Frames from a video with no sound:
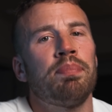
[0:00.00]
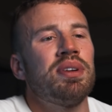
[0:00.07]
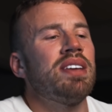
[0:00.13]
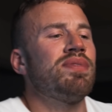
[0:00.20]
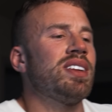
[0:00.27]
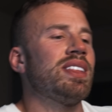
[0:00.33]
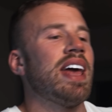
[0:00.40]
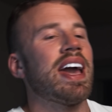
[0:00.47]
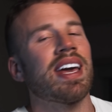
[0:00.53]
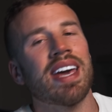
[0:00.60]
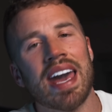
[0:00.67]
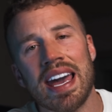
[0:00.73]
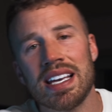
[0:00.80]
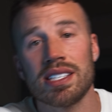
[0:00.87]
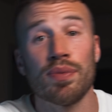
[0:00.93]
But even in that
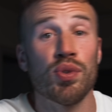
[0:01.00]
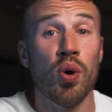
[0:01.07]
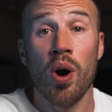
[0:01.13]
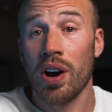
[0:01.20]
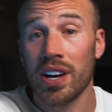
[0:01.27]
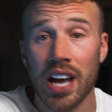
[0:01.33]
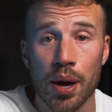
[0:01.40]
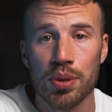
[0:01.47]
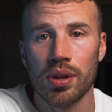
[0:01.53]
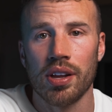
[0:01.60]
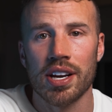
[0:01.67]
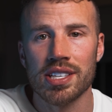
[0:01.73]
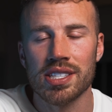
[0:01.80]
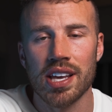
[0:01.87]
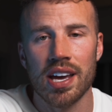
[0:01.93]
case, if you are a guy with a
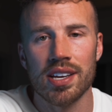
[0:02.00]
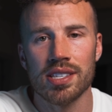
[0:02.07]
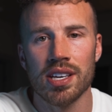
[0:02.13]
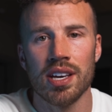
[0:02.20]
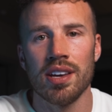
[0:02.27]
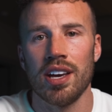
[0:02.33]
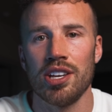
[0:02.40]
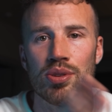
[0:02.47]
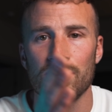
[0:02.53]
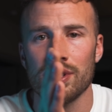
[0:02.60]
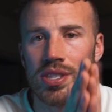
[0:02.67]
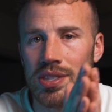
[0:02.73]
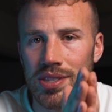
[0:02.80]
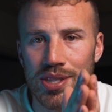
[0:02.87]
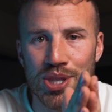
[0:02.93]
lot of status and you
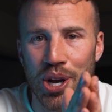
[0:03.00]
just